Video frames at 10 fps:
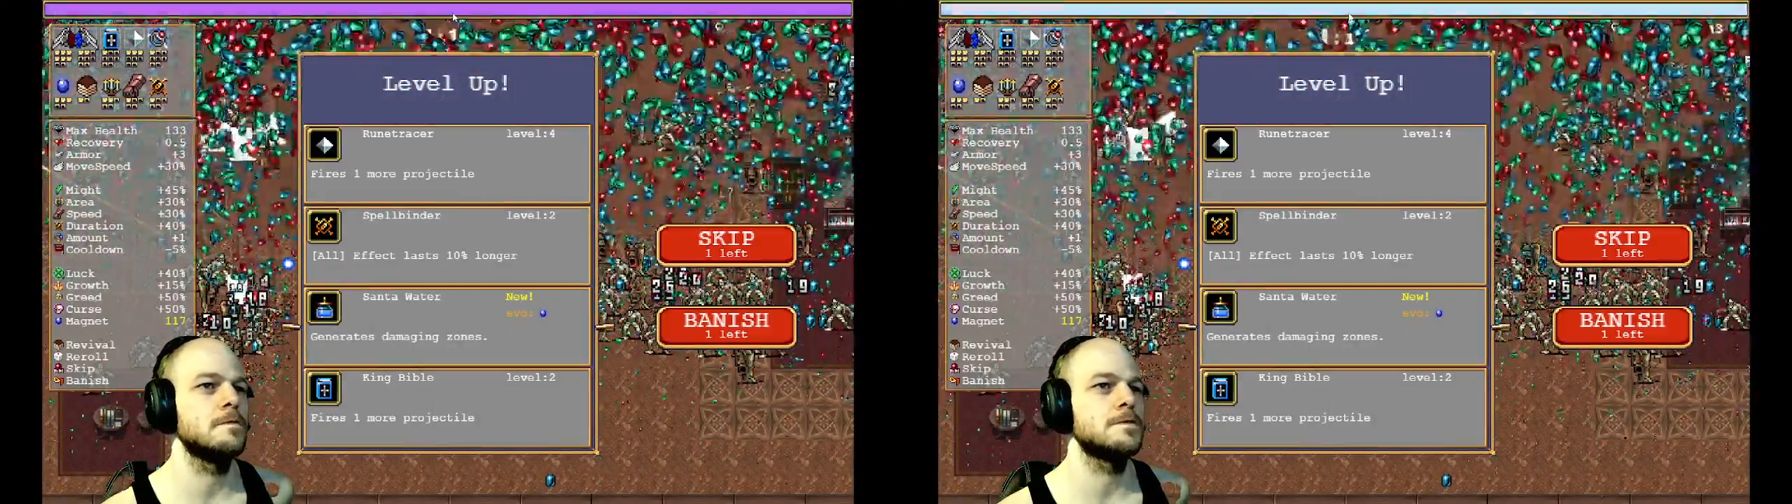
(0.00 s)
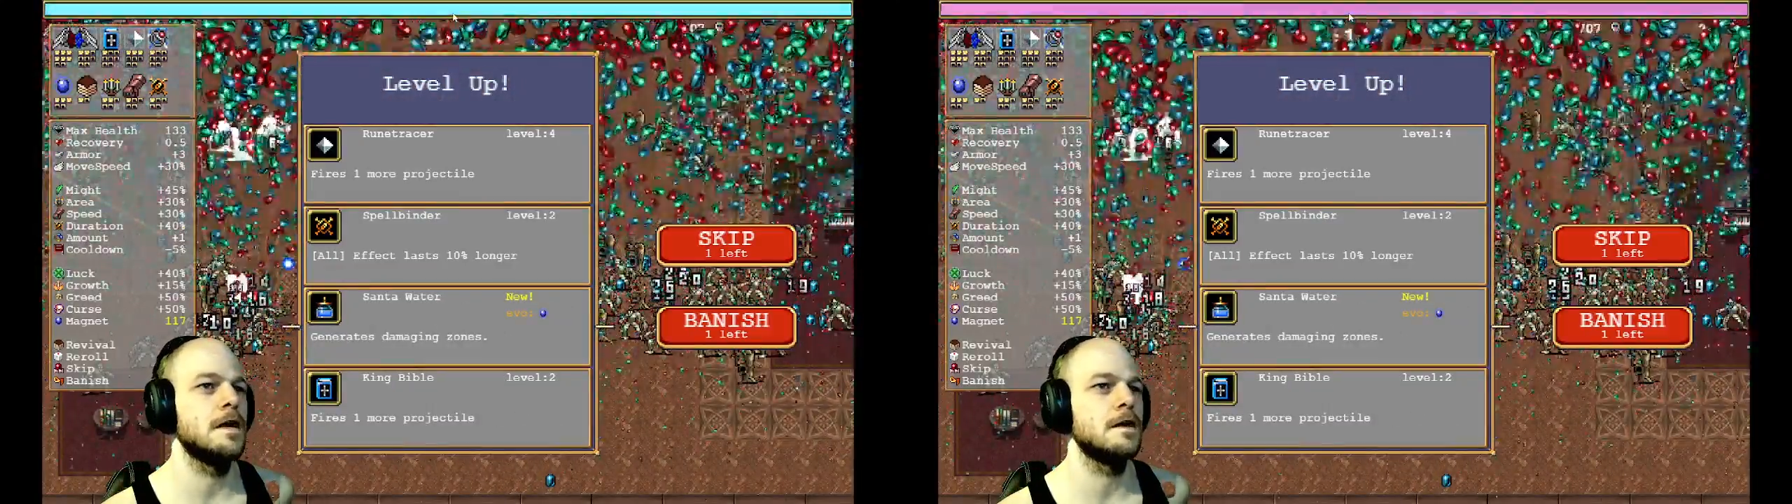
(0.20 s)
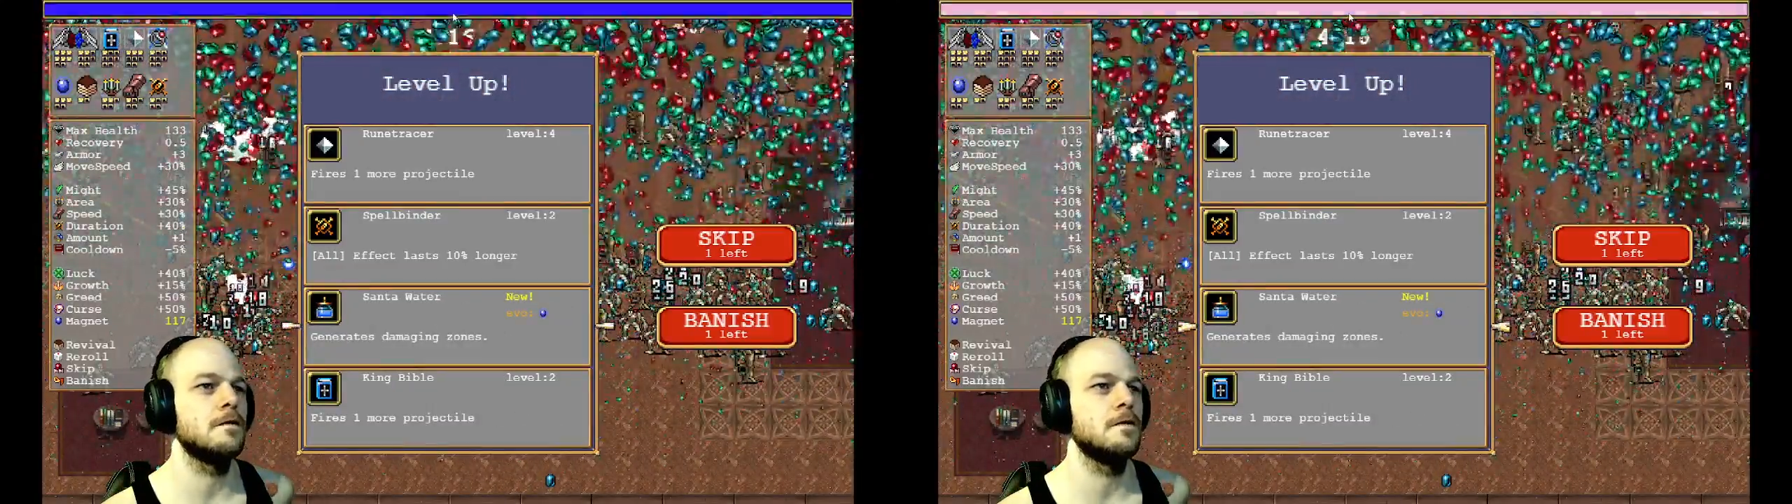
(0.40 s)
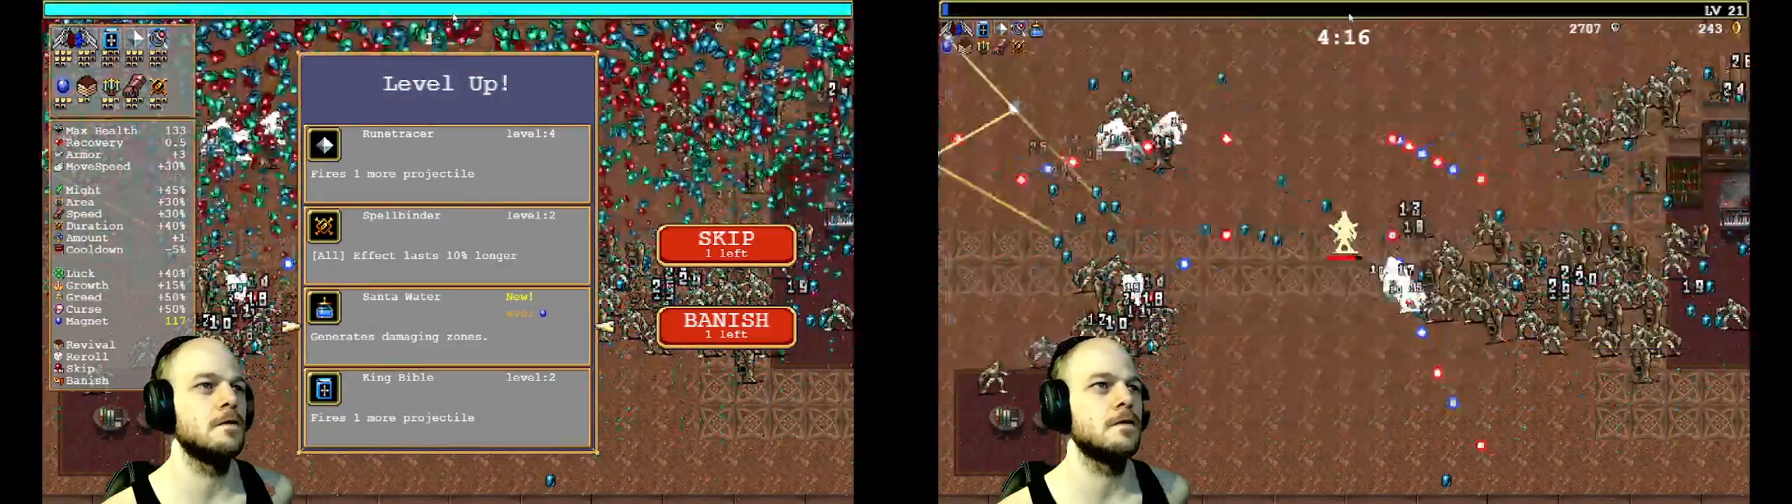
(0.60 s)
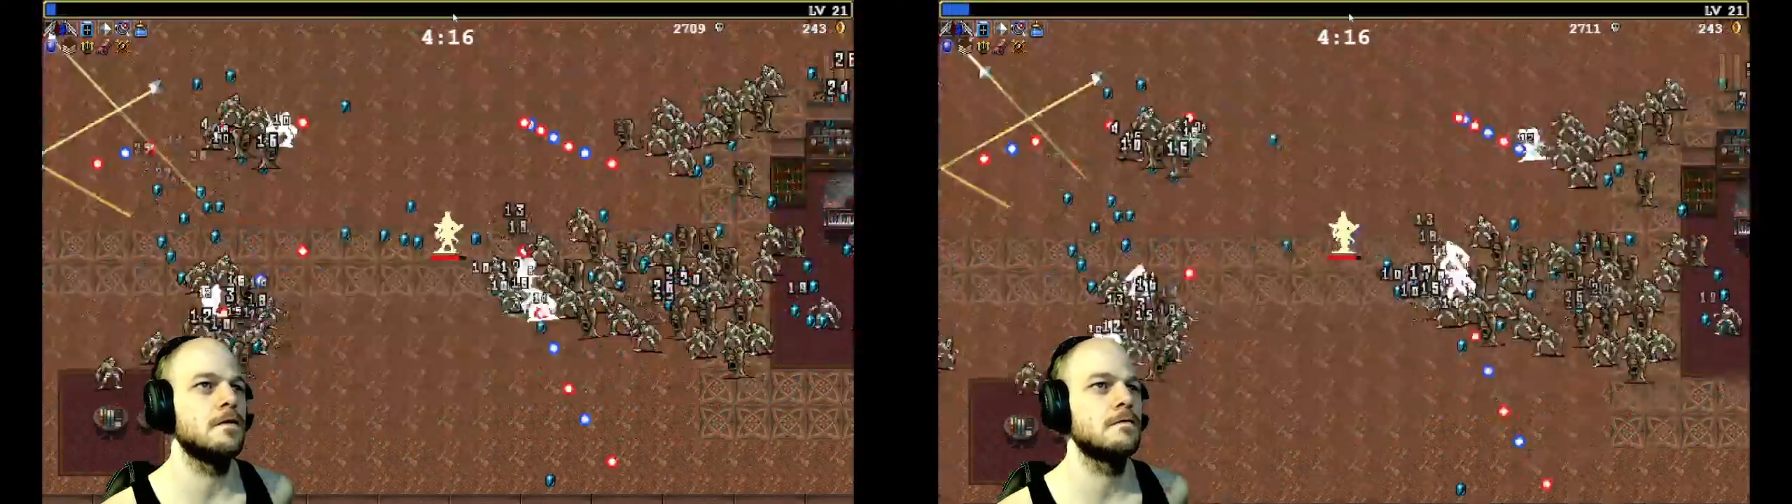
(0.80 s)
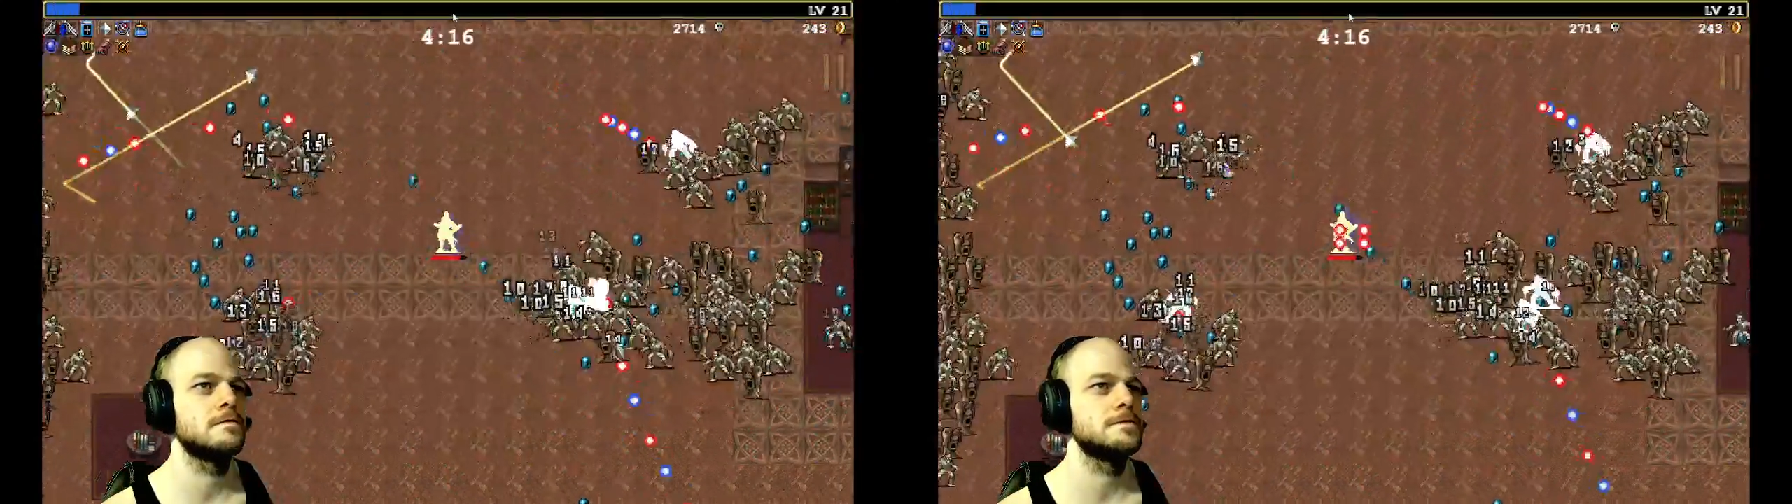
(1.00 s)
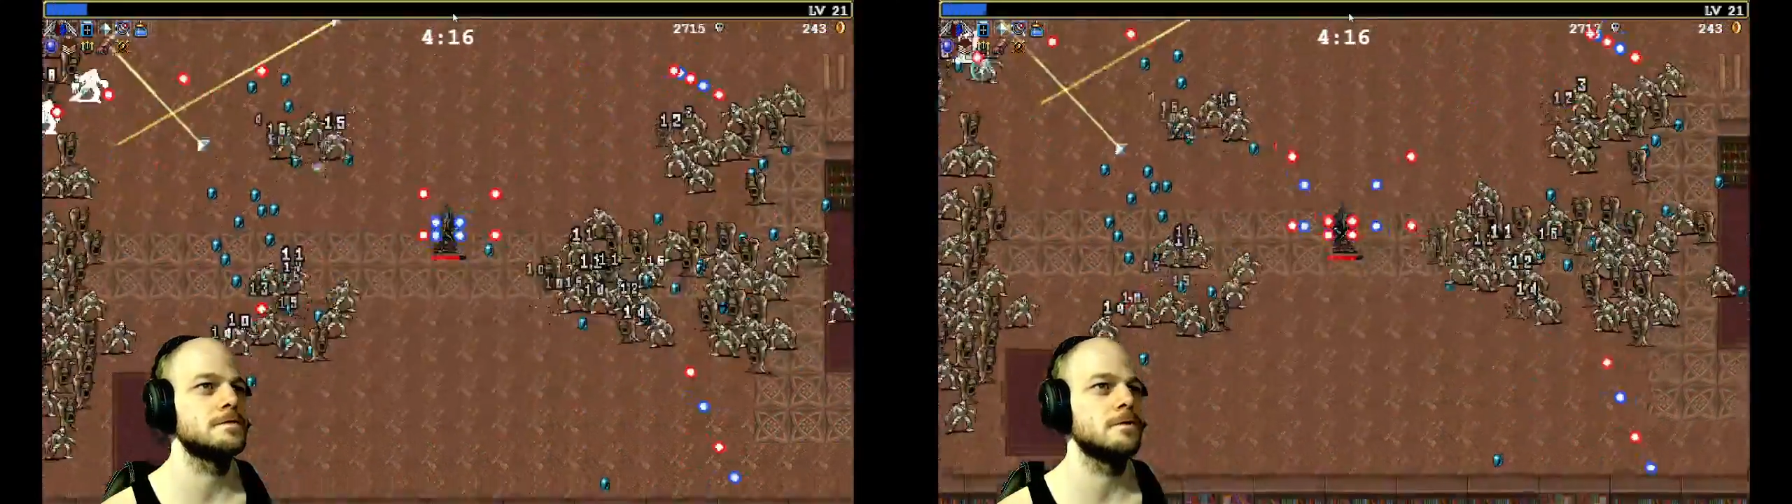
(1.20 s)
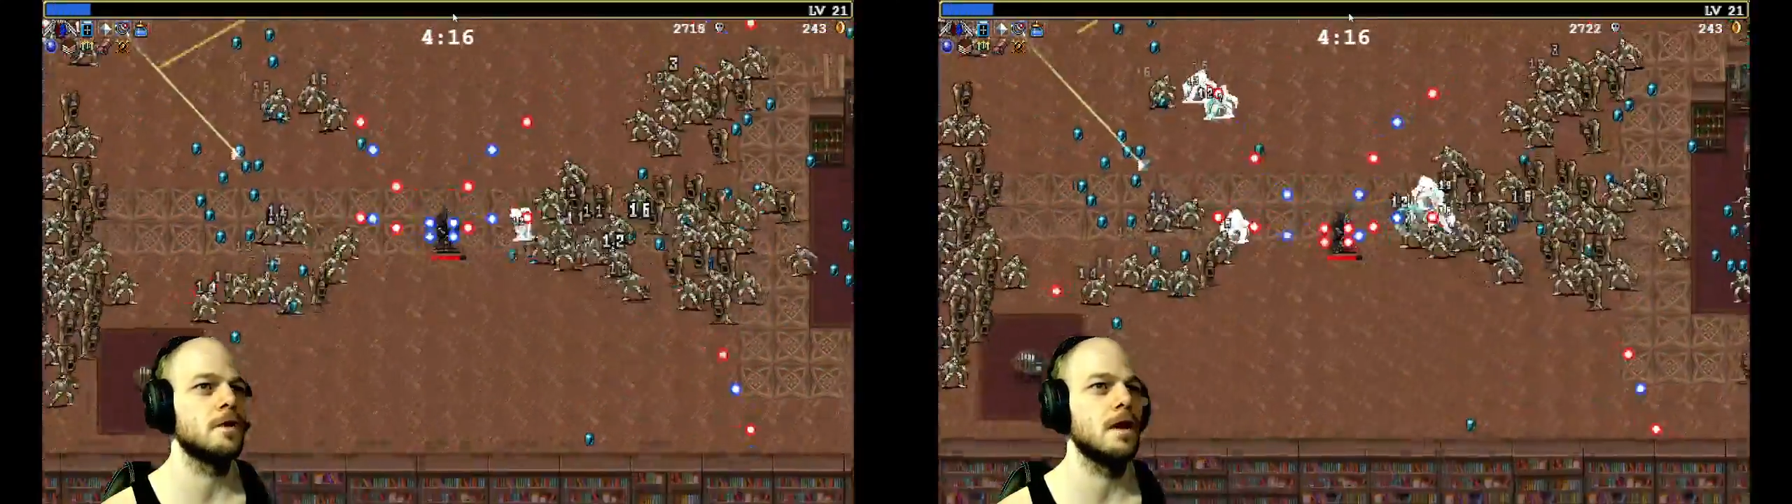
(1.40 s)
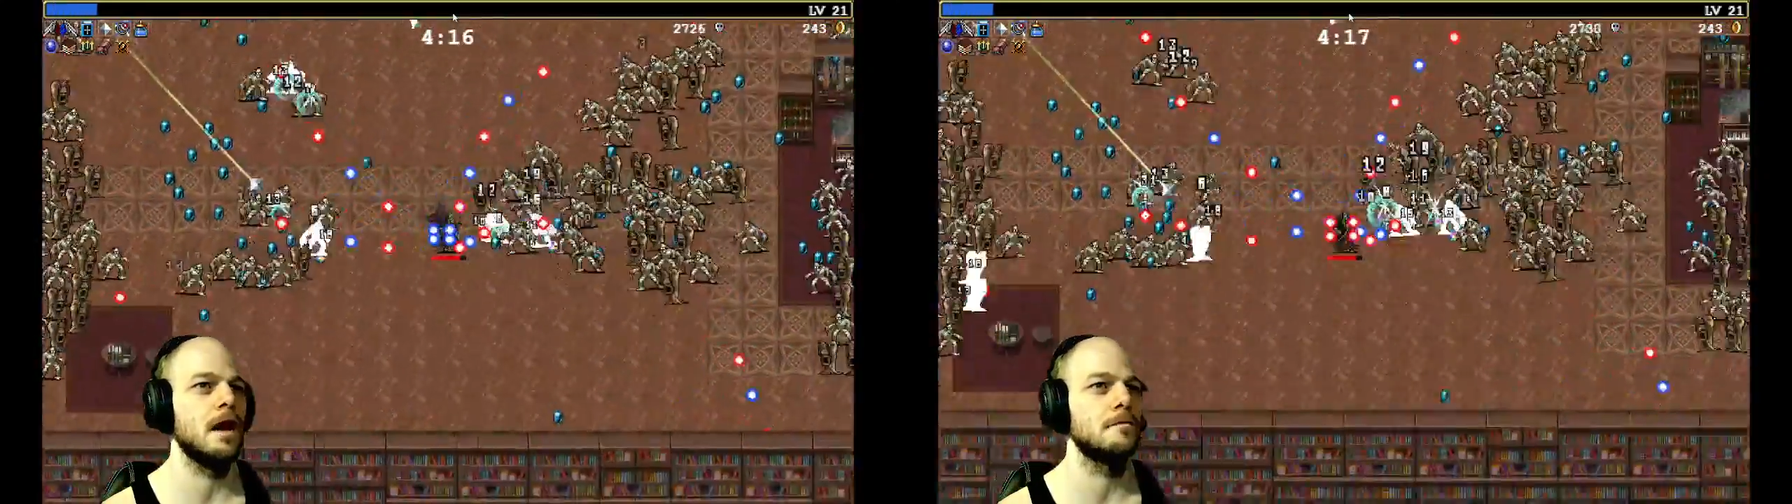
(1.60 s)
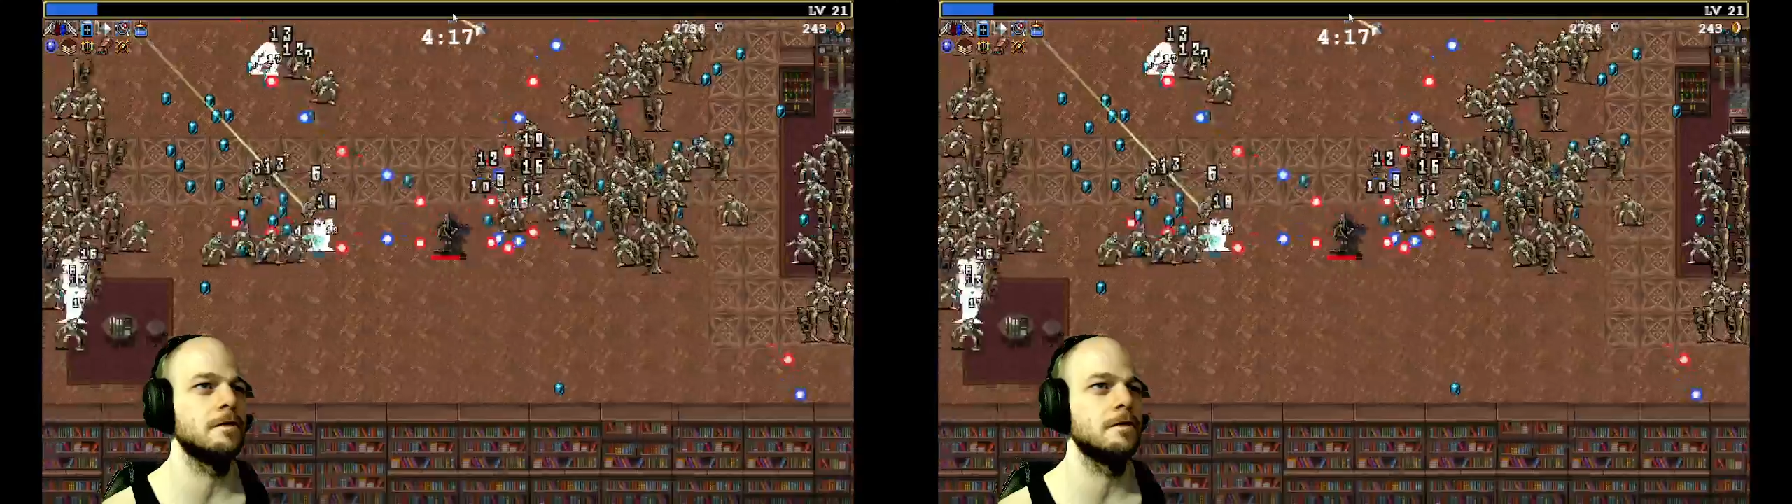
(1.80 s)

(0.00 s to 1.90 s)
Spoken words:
Sand Water, just so we have it.